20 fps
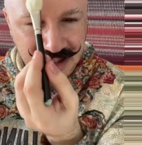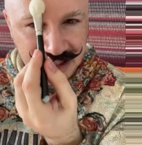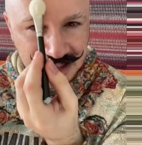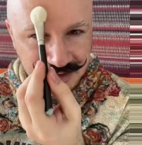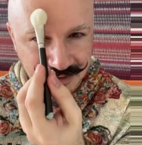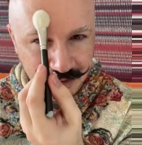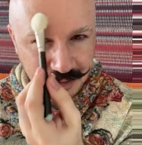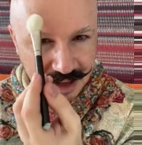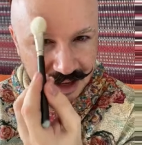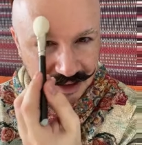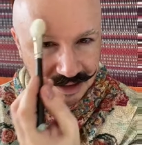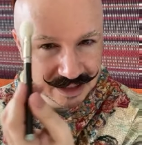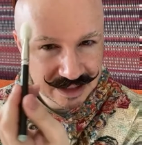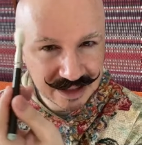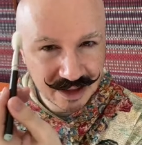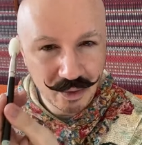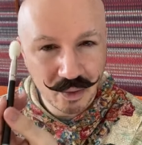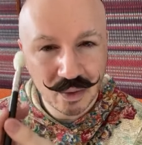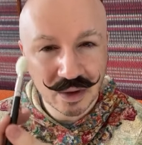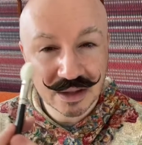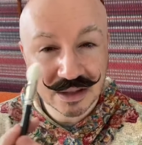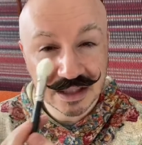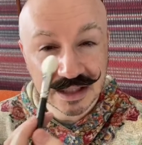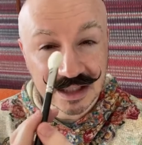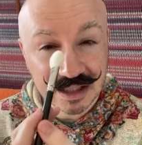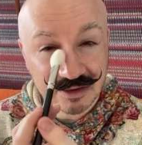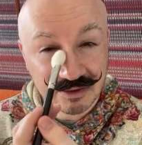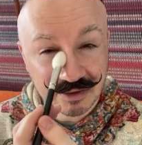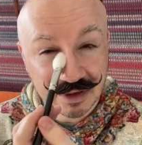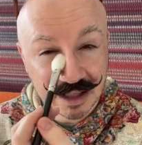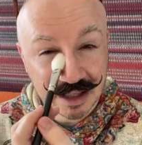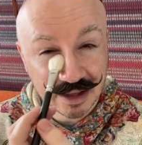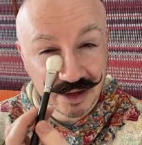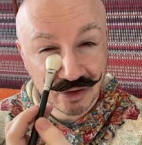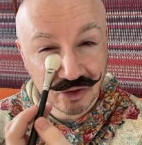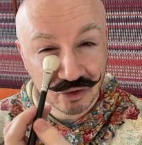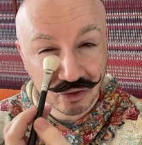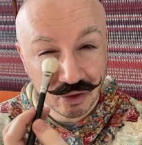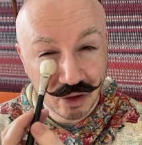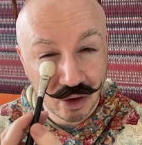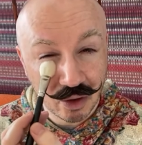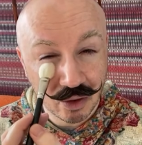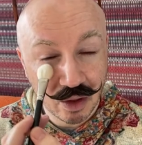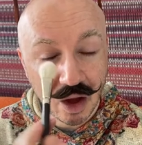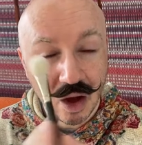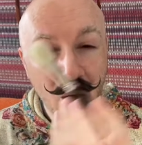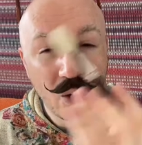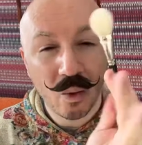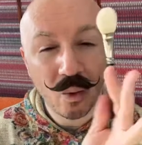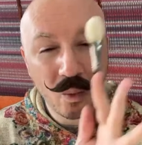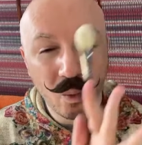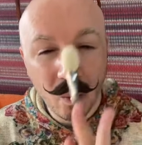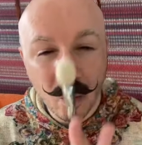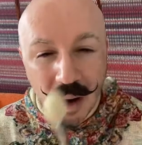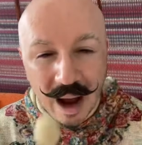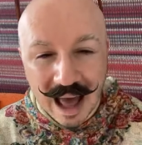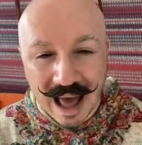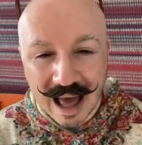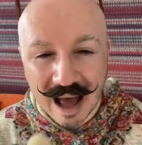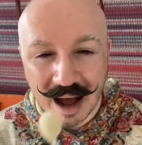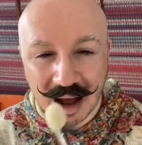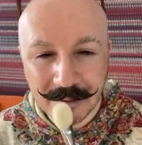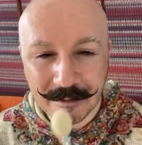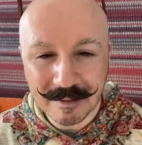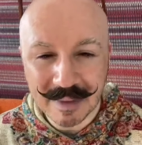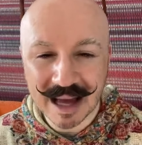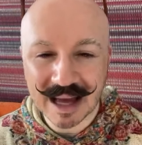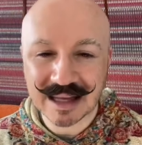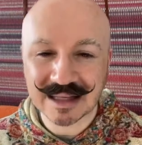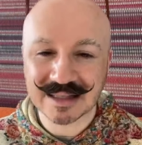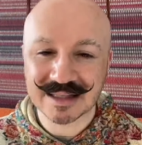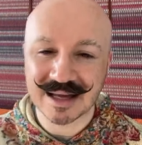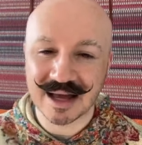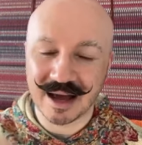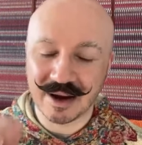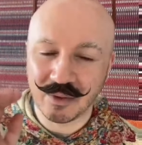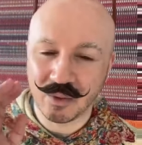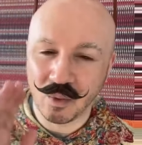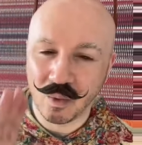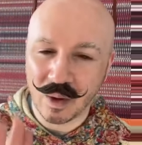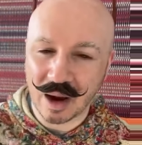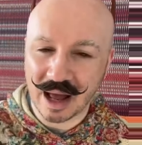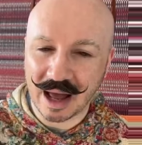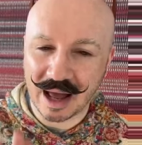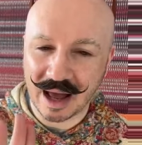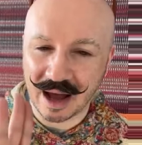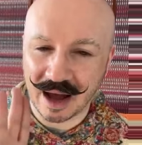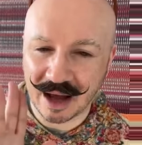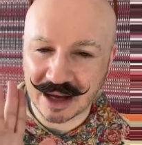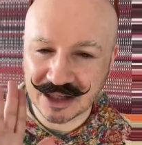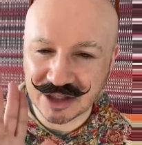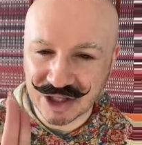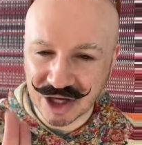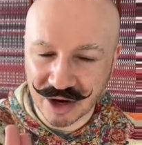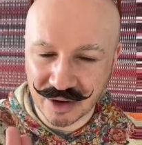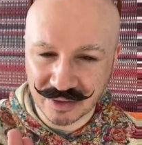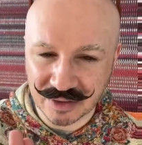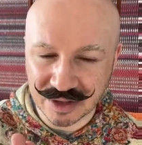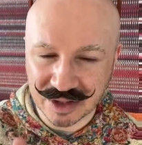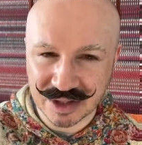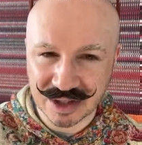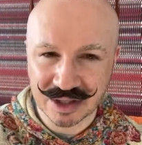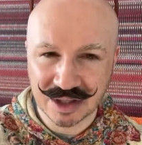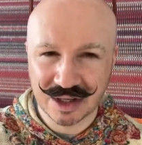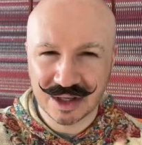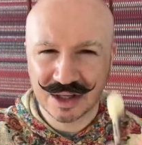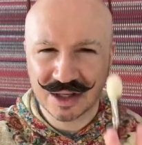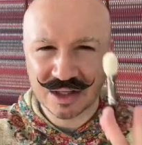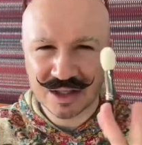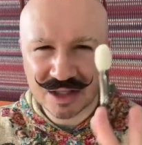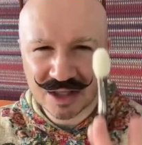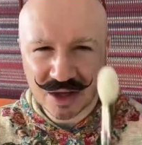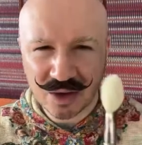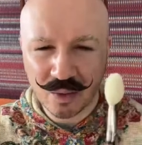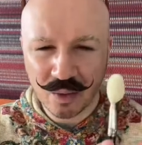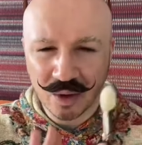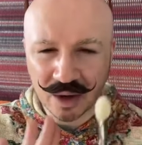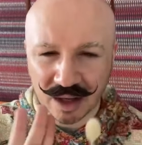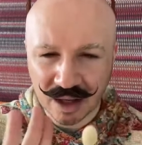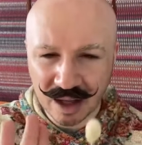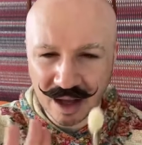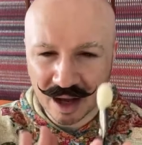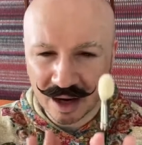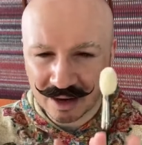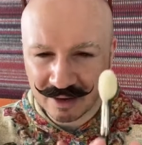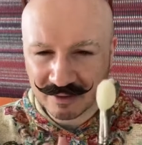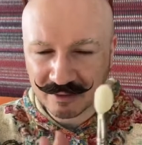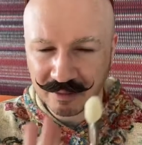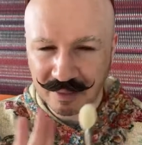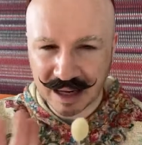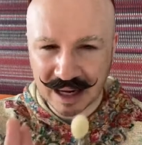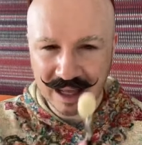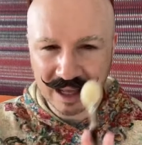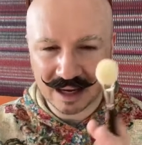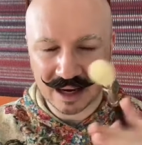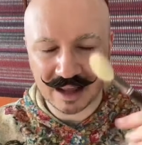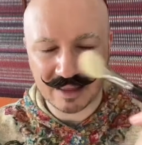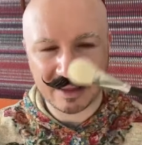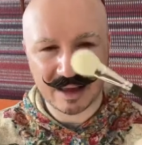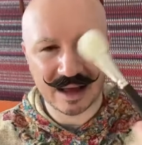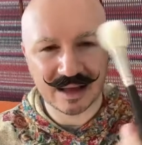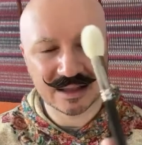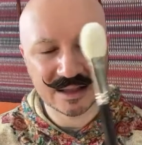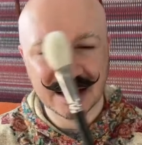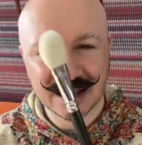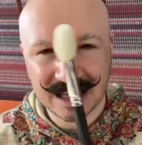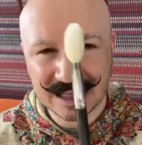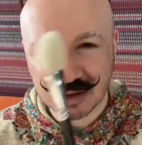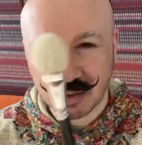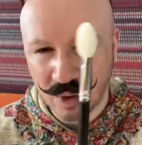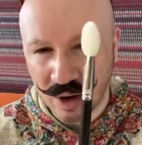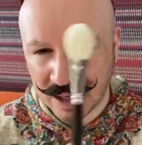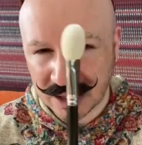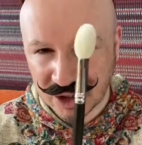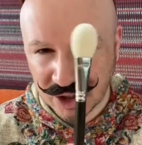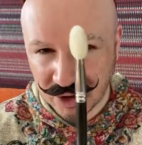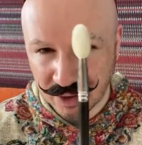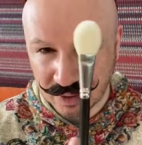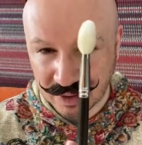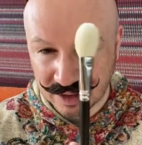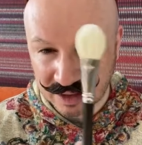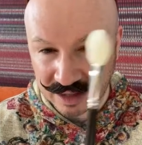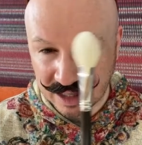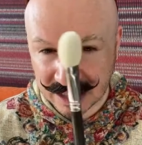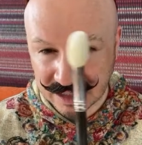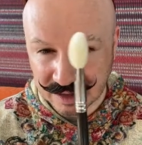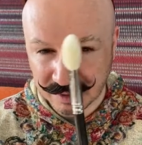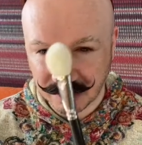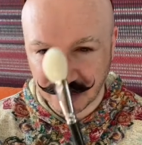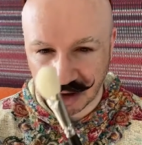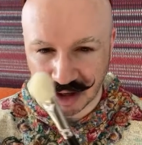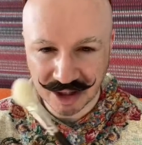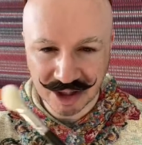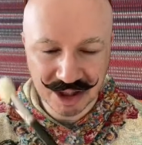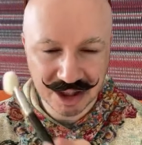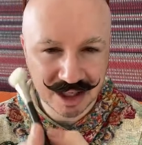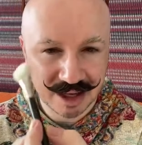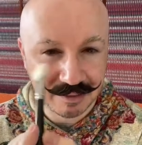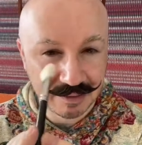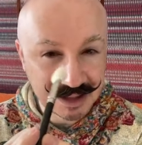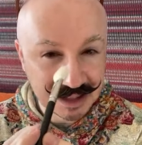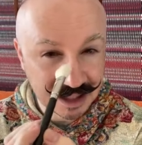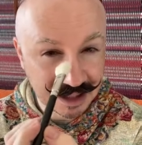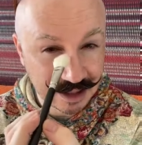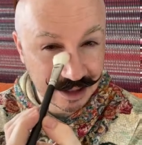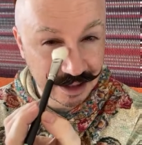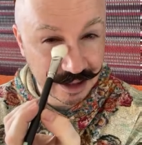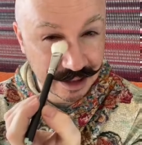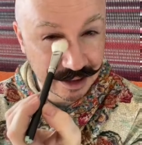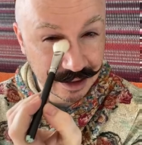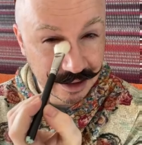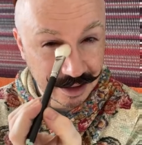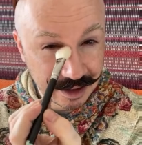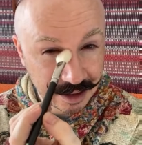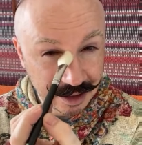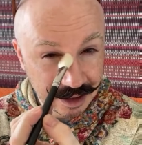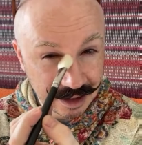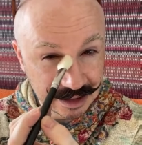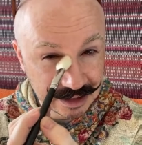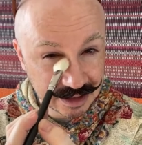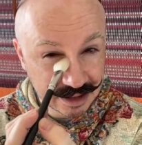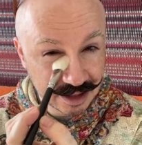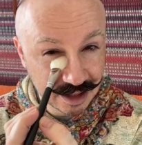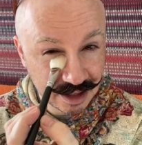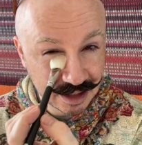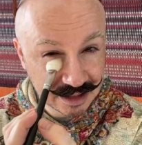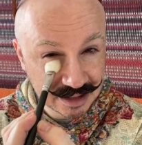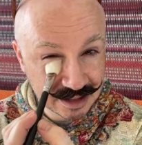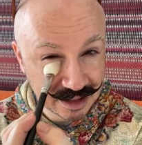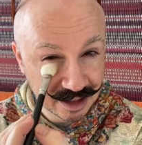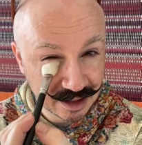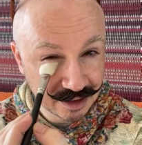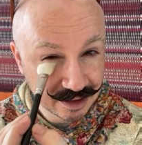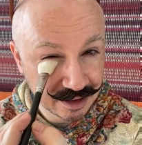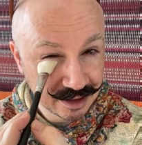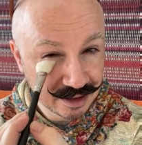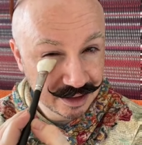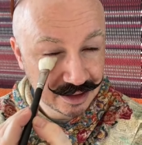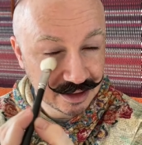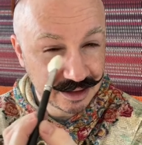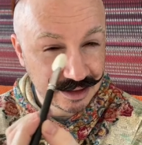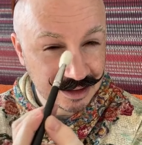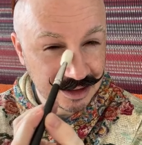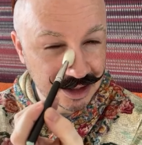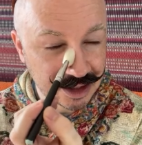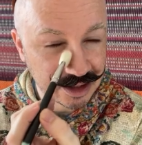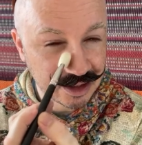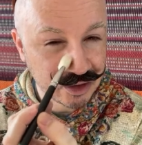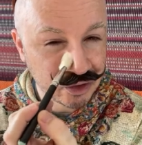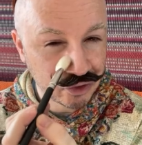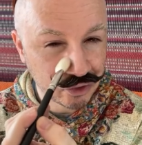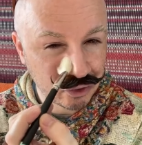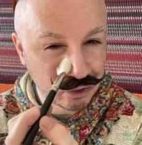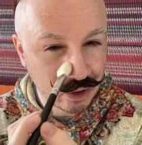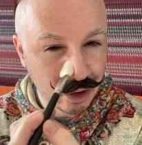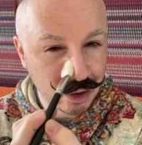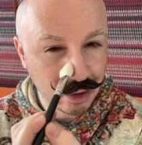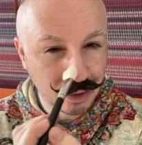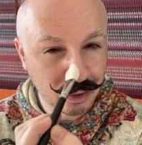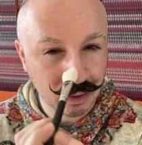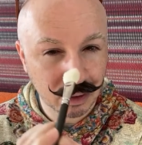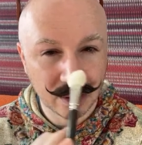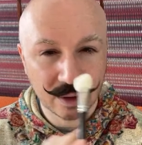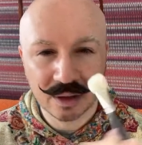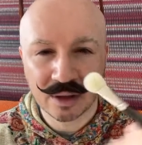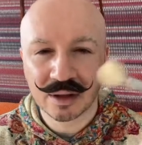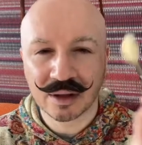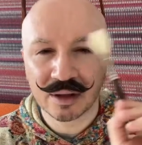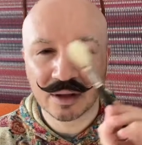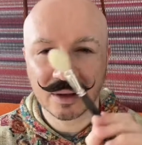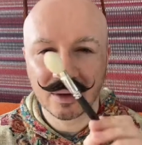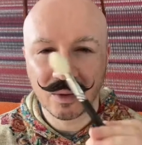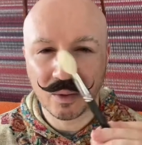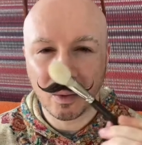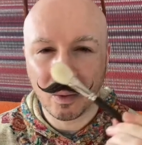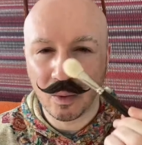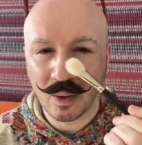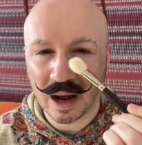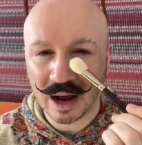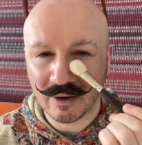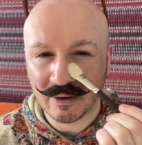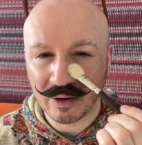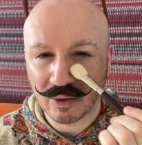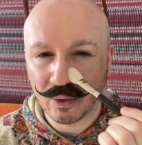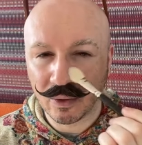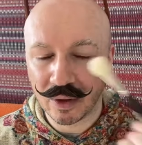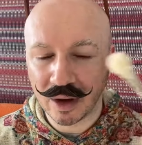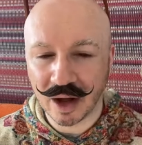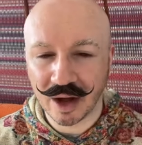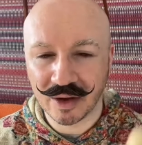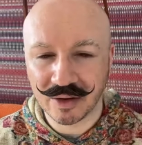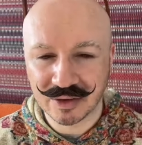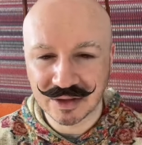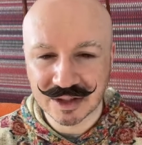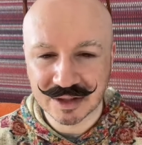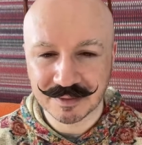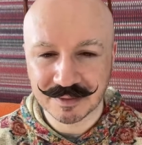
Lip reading: for powder because I want to just really control where I matte and where I don't. So you want to kind of play it like that. So that's what I do with this brush in particular. It's nicer to control where it all goes.